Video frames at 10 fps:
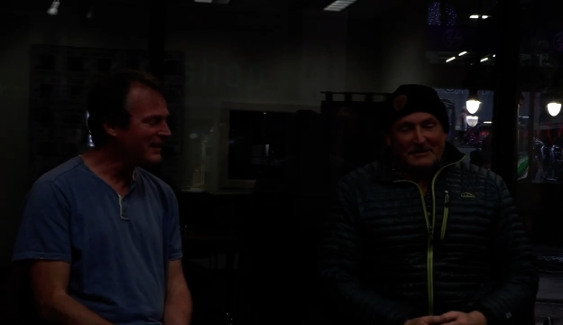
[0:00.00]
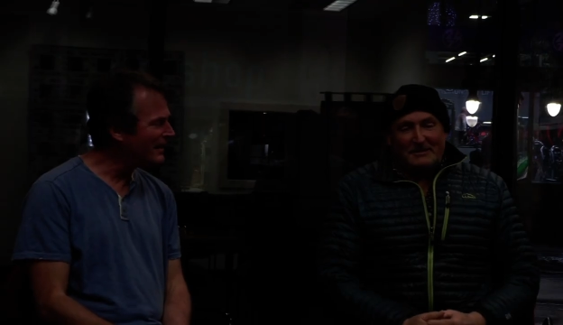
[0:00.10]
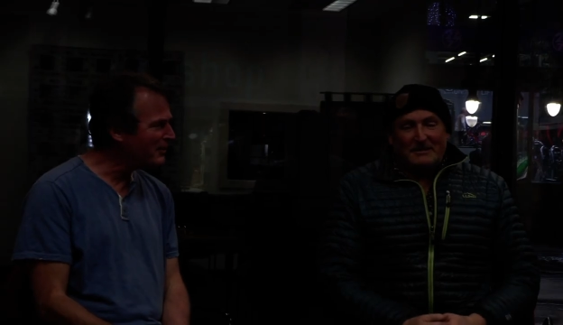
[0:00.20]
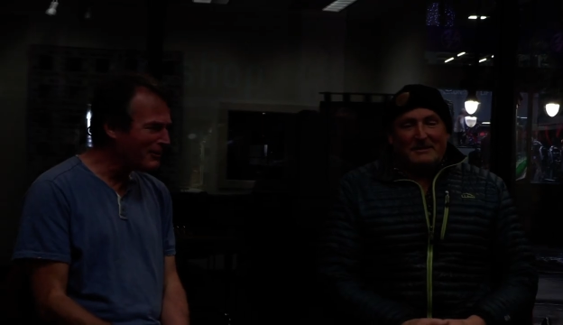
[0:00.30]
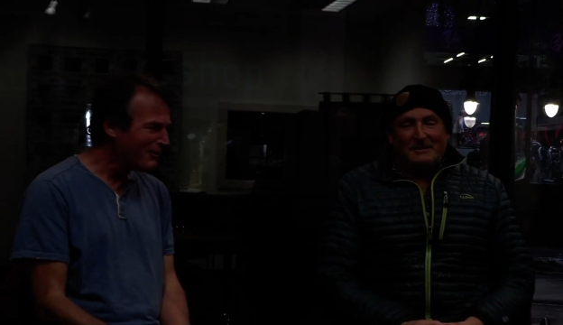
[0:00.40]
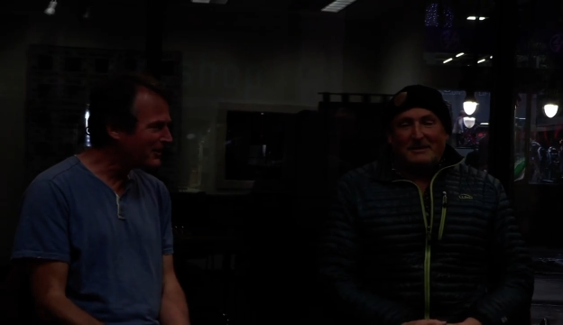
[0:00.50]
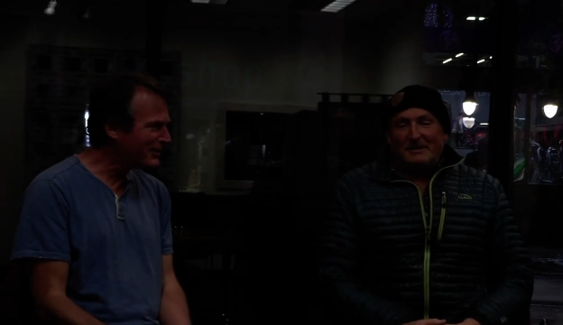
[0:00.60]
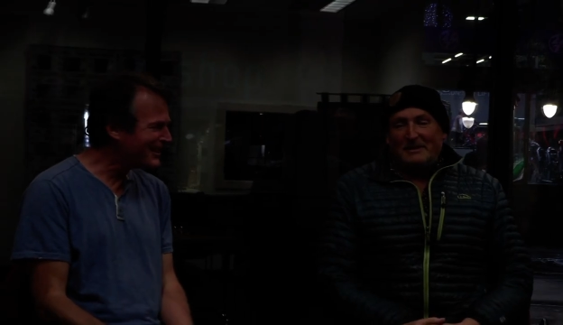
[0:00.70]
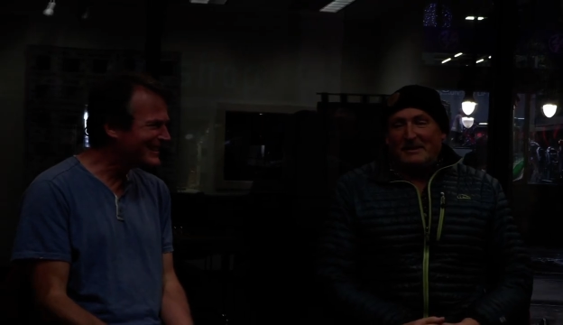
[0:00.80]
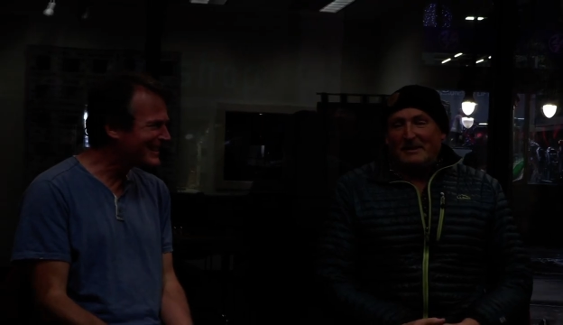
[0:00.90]
Speaker 1: and who, the,
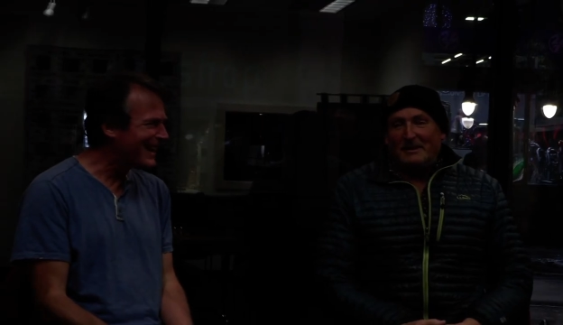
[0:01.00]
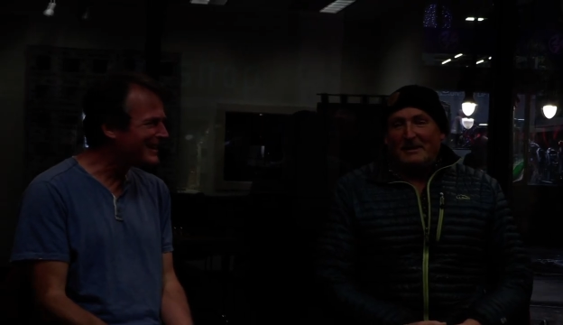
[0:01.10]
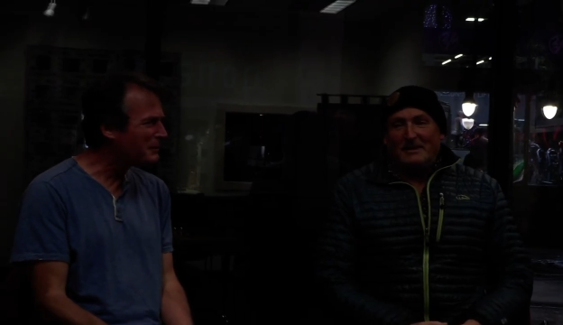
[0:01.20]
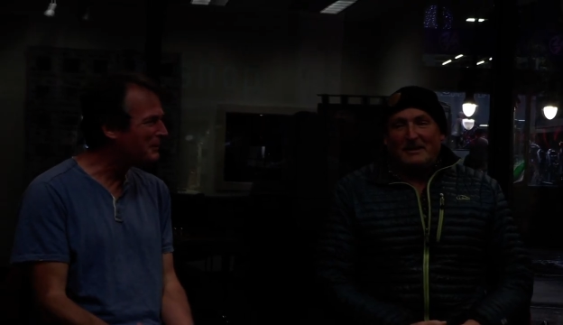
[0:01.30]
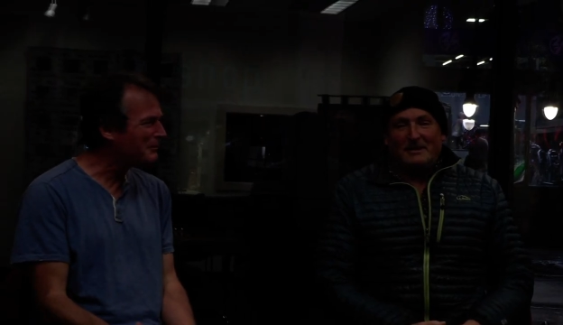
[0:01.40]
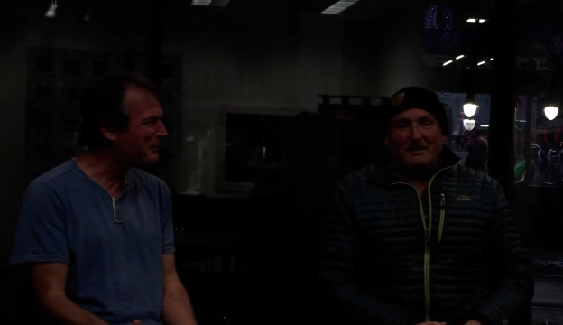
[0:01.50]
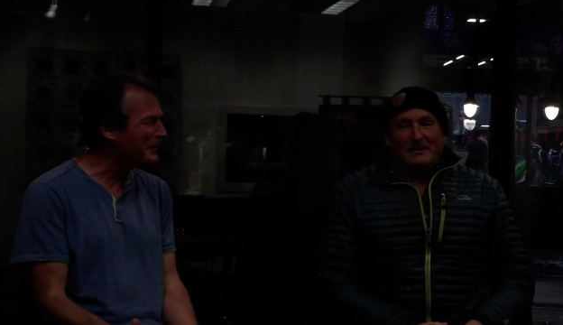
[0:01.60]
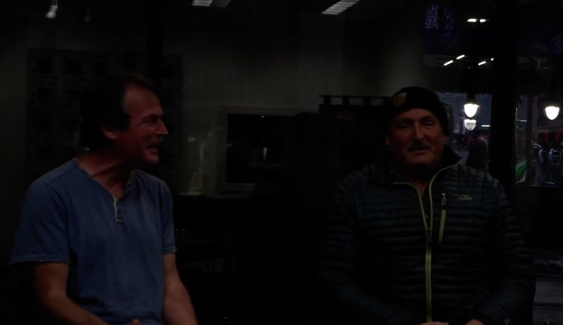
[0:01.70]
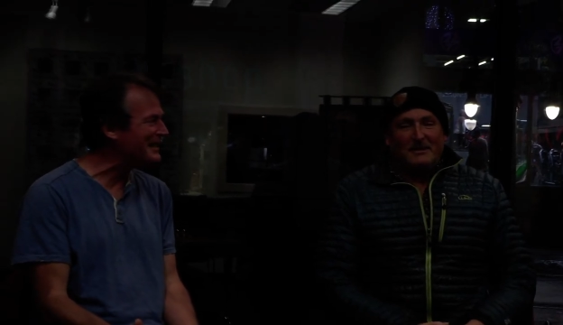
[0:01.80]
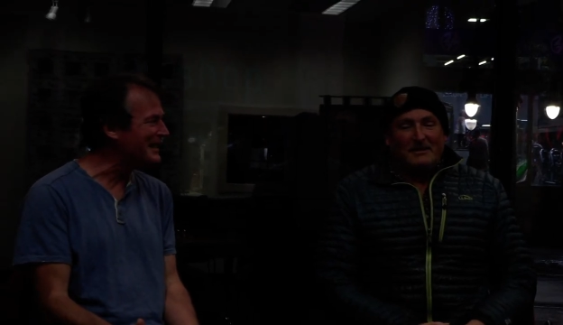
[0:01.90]
who are these guys
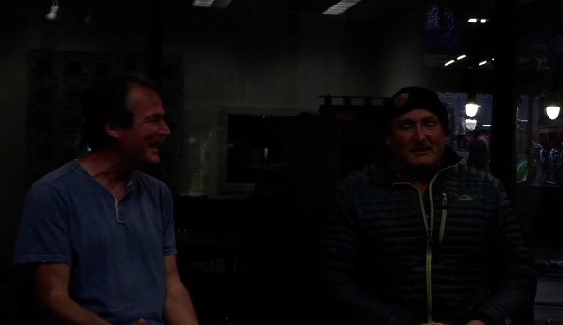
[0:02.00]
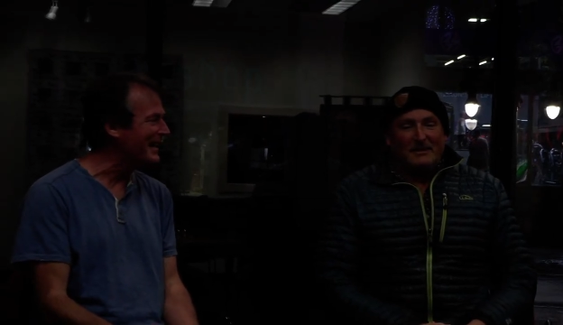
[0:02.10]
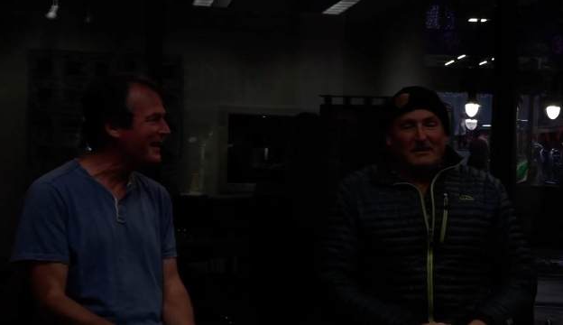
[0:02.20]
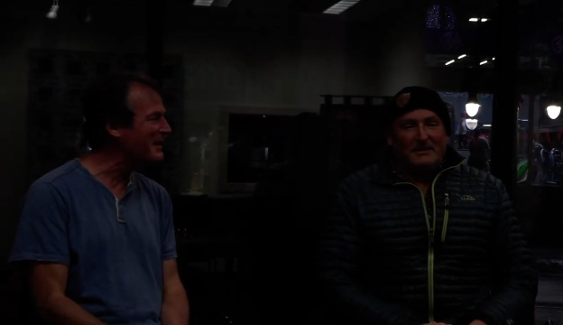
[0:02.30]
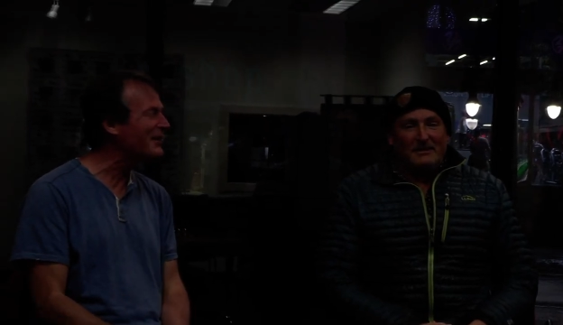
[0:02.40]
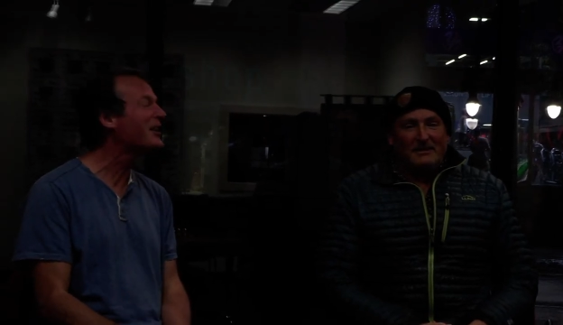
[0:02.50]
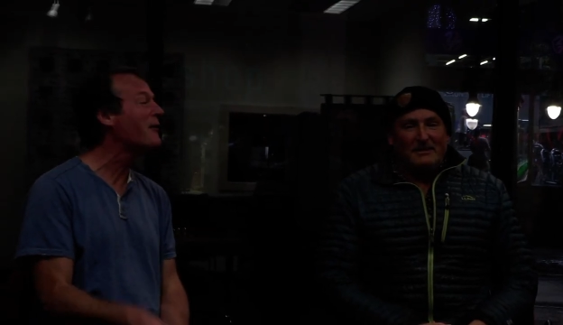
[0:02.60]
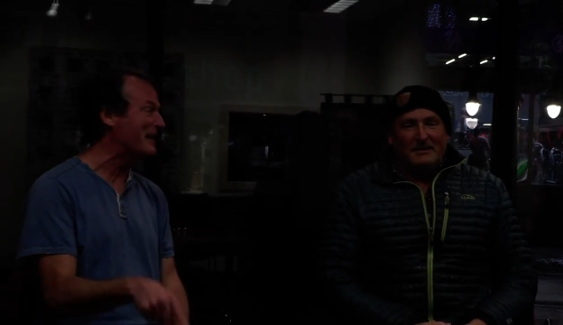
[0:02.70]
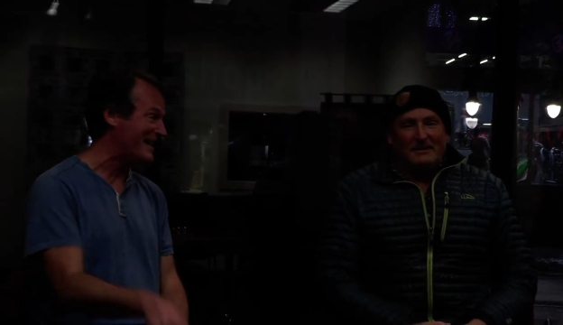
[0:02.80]
playing tonight? I mean, they're going